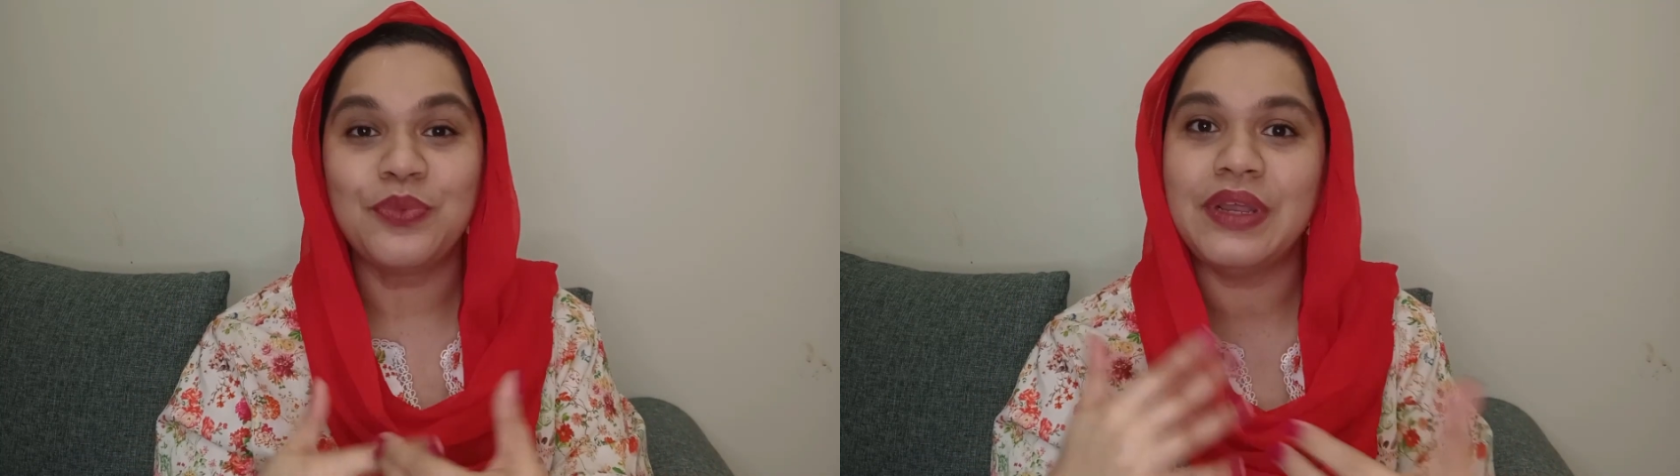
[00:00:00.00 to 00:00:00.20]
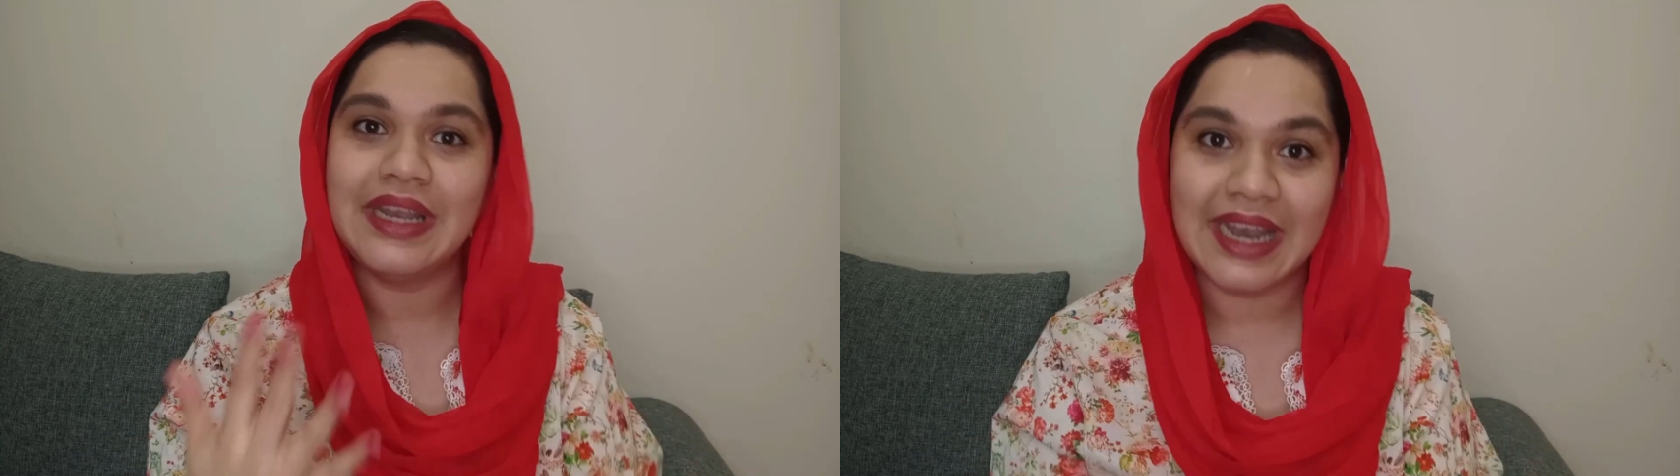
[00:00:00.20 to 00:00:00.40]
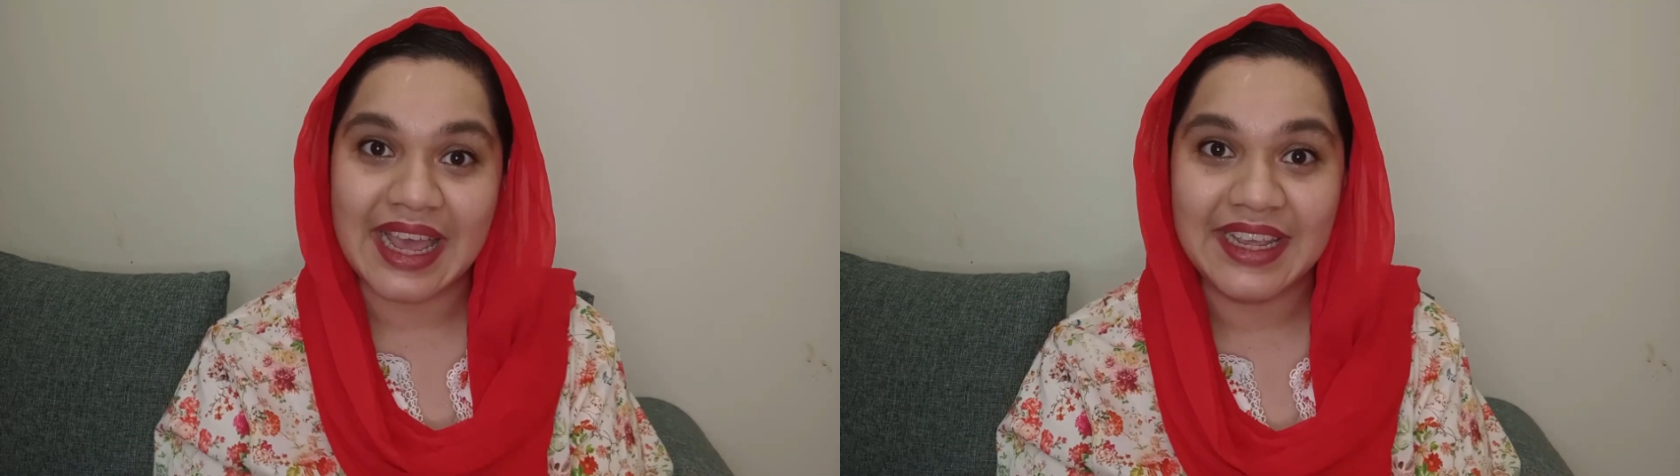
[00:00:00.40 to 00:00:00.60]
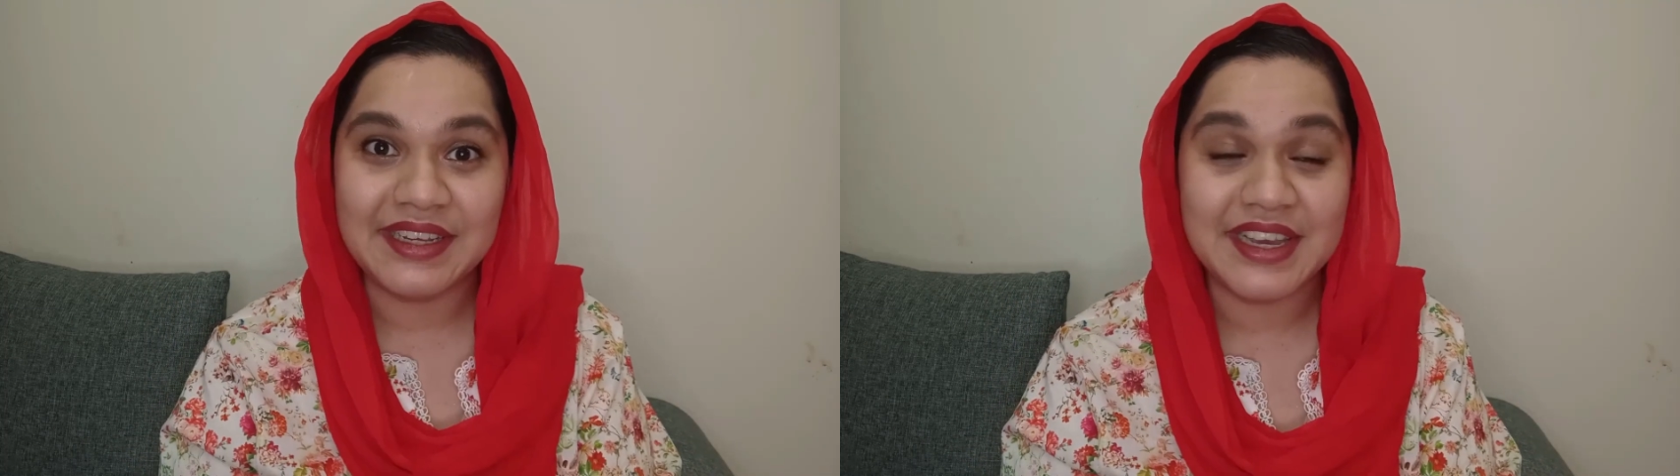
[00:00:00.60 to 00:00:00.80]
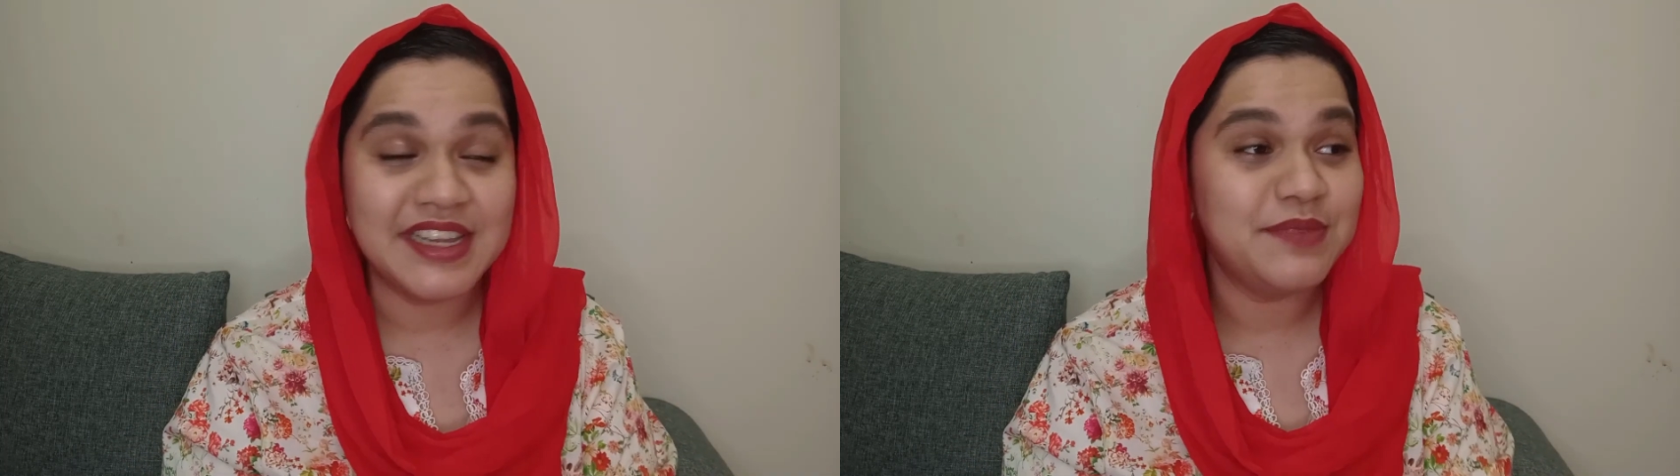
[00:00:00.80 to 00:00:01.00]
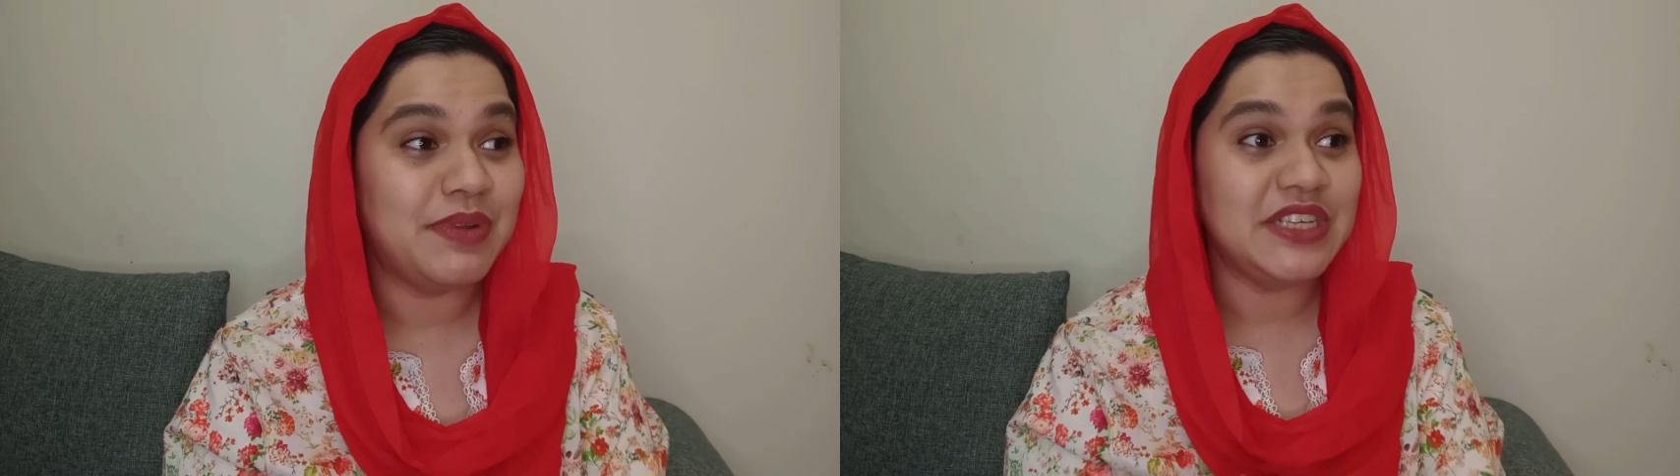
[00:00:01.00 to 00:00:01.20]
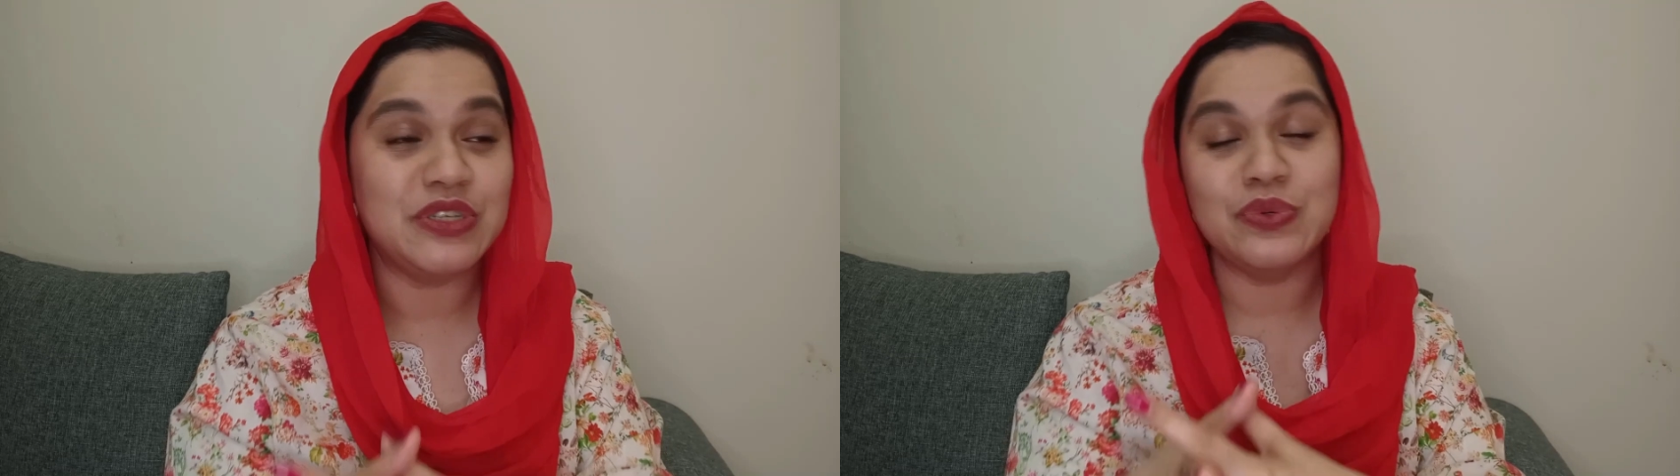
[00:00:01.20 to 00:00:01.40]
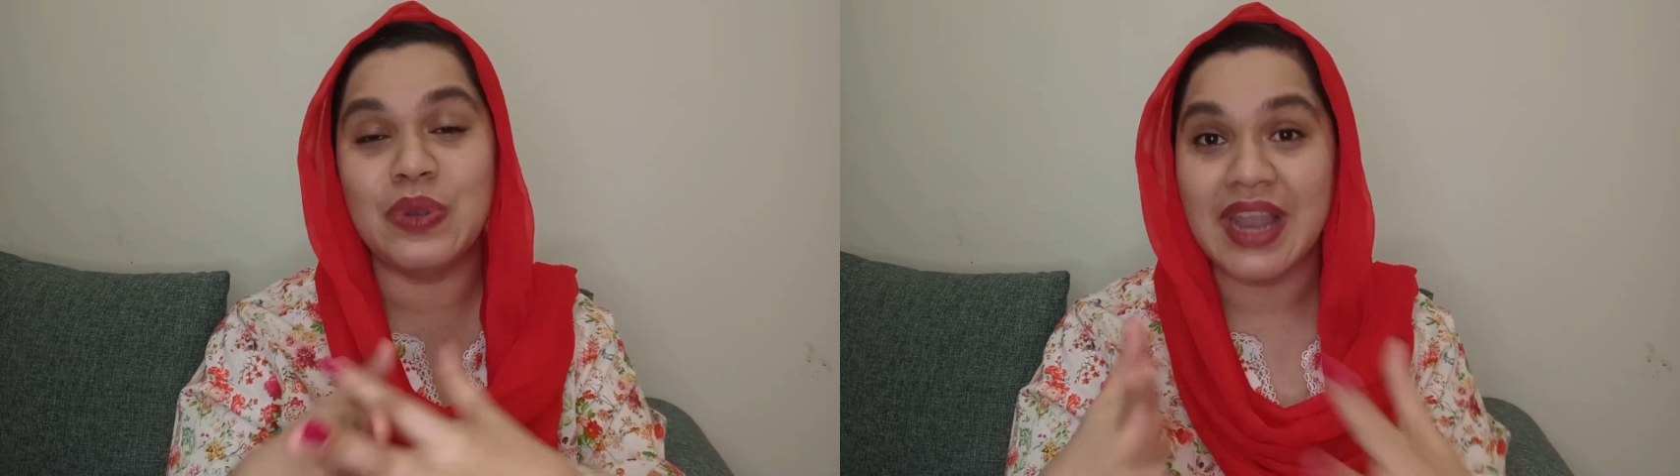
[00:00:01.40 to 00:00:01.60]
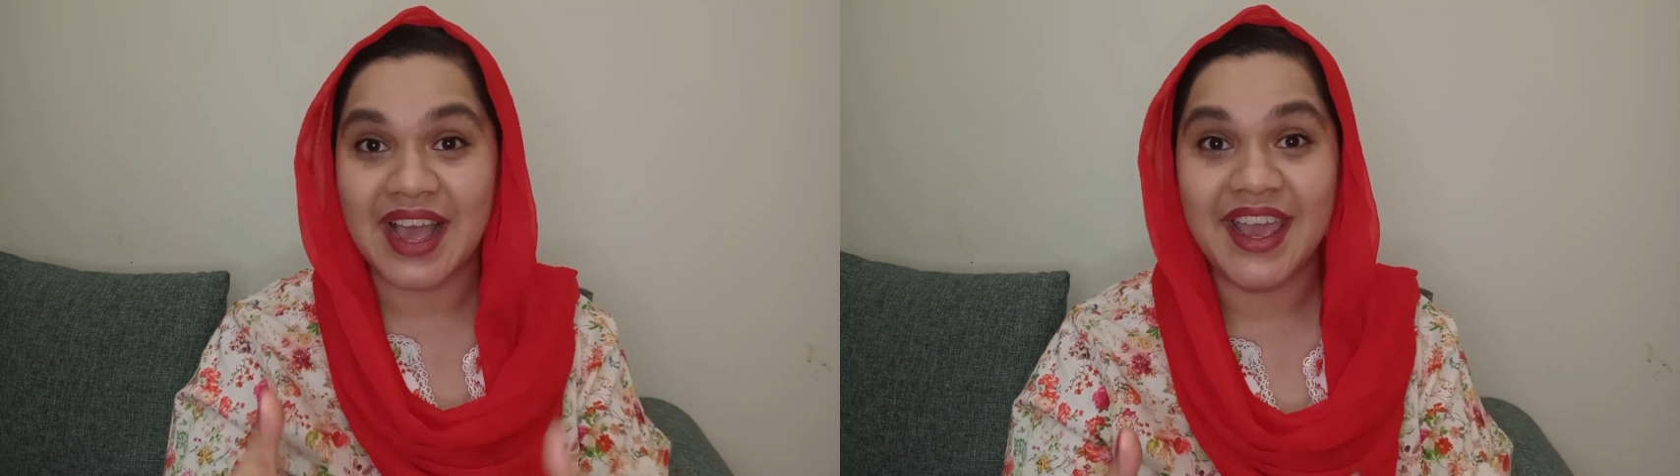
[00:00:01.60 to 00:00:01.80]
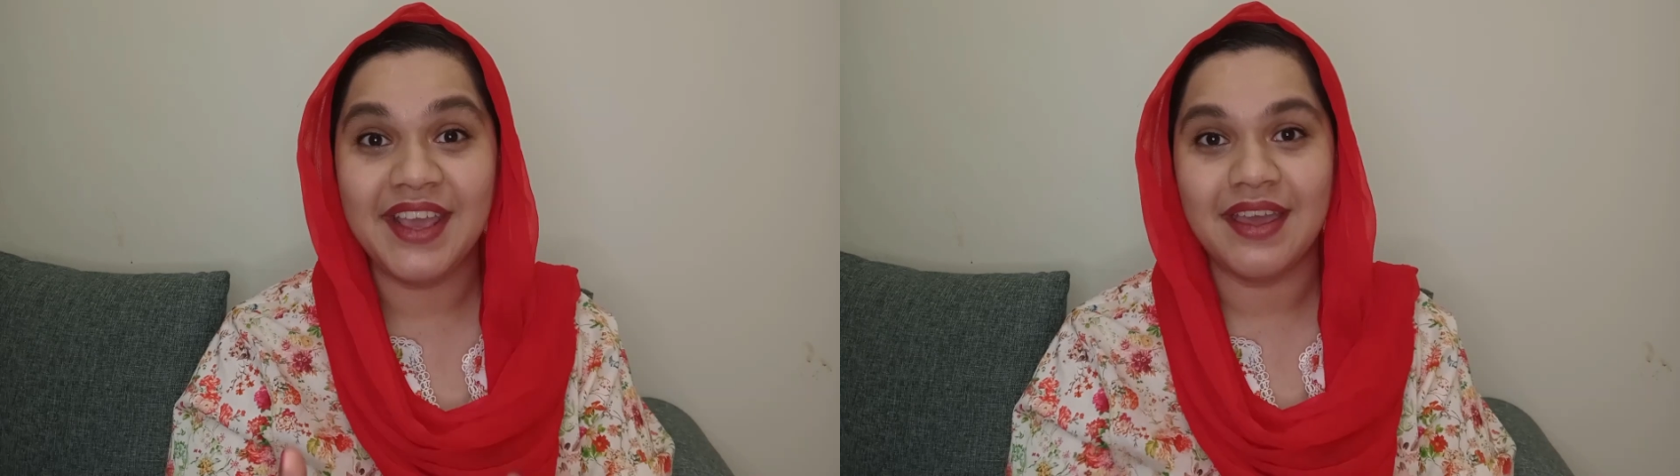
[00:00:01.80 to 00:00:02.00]
really liked it please do
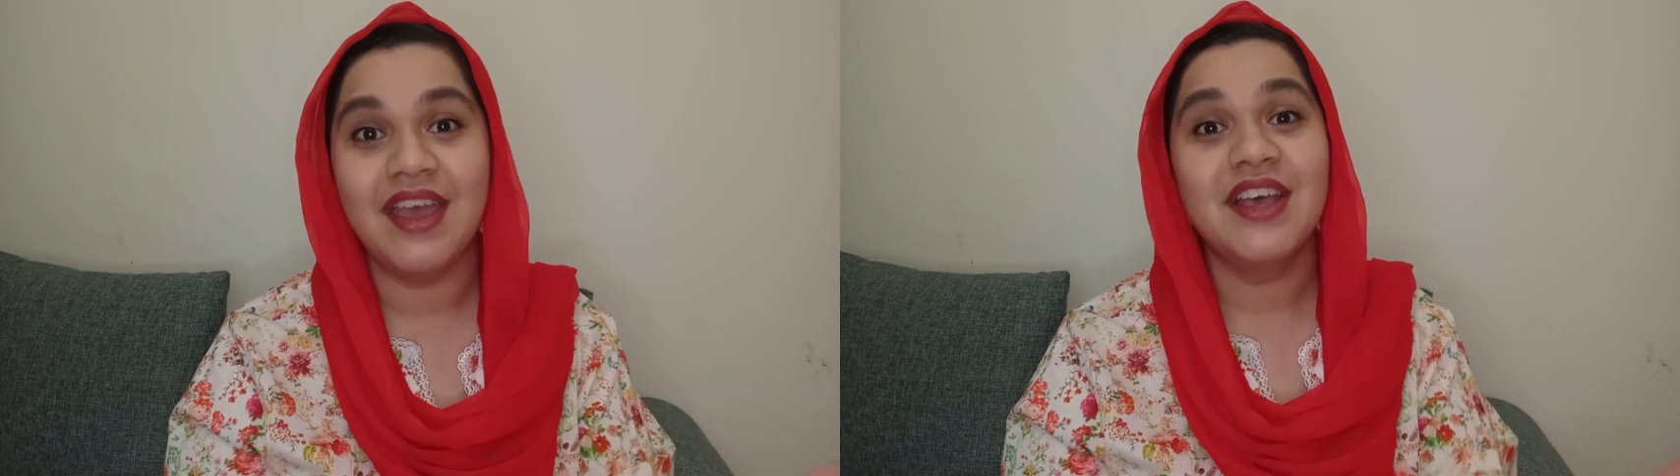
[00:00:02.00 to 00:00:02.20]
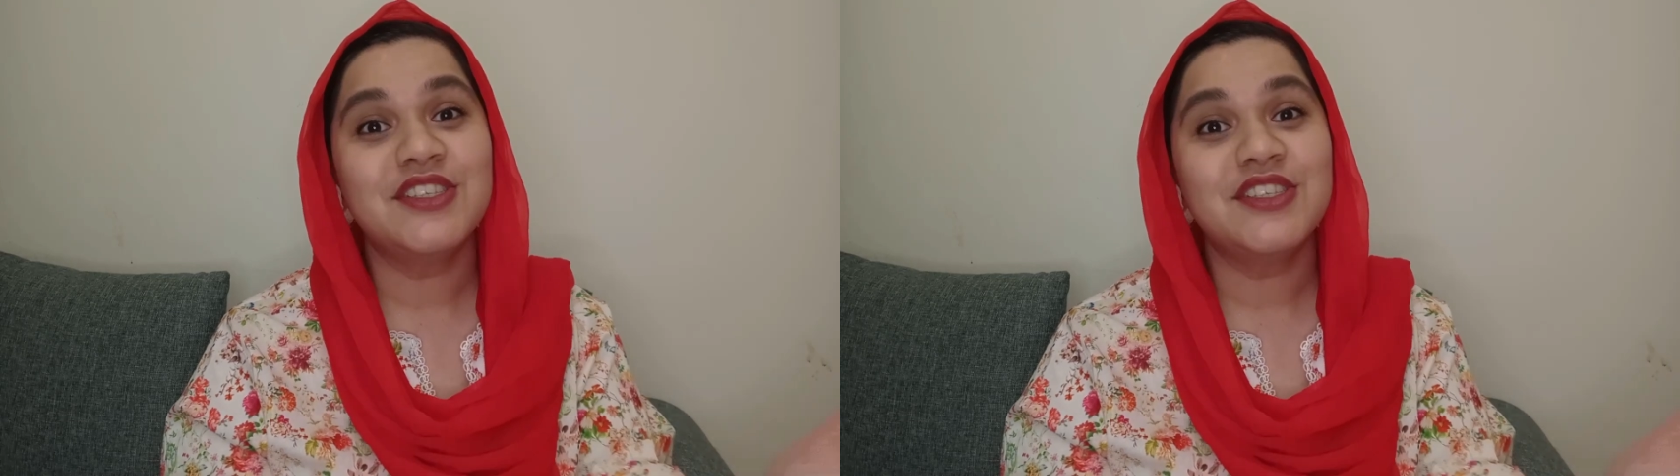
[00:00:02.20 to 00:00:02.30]
like